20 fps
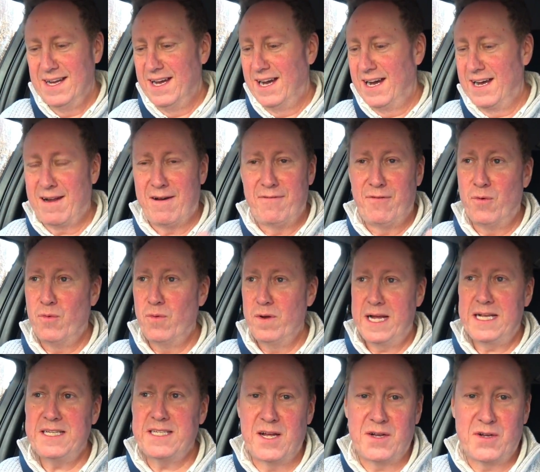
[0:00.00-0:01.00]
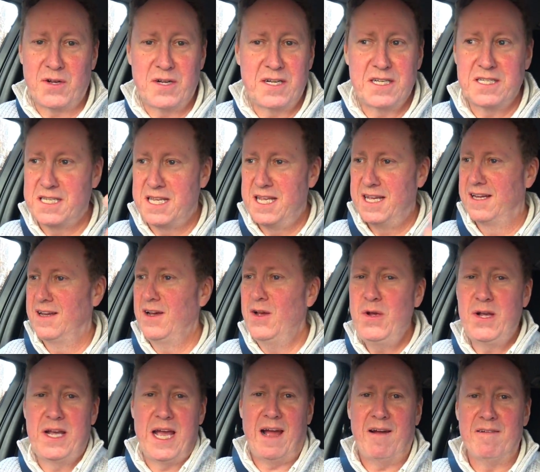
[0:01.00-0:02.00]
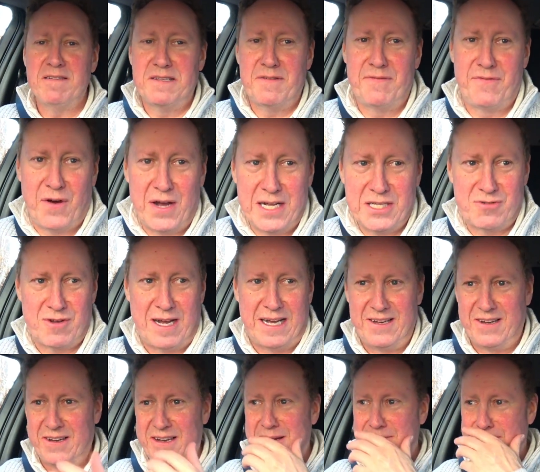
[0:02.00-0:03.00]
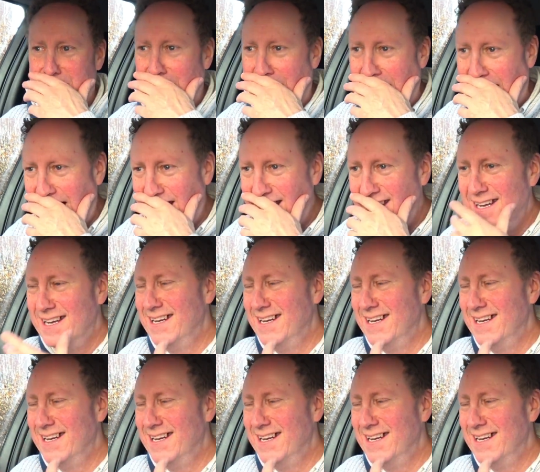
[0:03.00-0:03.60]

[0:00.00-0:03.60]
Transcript: And I thought, well, that's no good, because who carries a vice around on their bike?